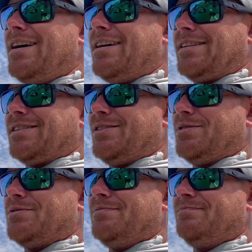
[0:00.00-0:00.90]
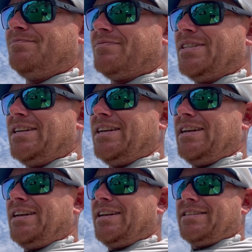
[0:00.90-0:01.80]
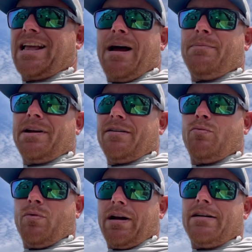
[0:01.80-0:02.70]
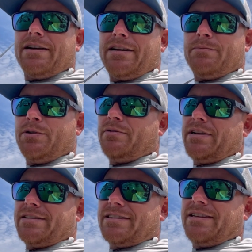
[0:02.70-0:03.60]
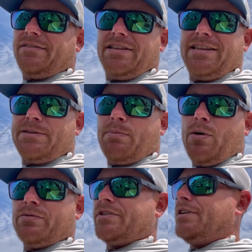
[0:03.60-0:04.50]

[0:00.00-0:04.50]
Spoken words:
like to do is what I'll end up doing is lifting these poles